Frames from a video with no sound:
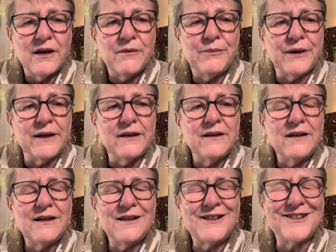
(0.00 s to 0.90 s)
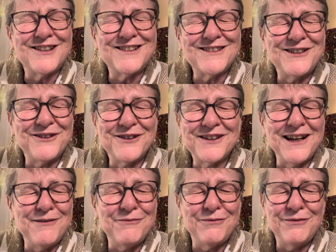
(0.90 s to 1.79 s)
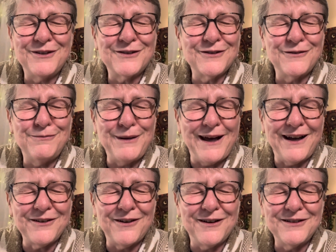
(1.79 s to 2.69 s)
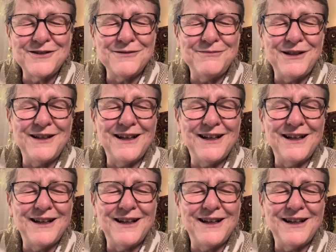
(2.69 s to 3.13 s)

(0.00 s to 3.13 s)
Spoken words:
But it's just, it all came sort of back onto me.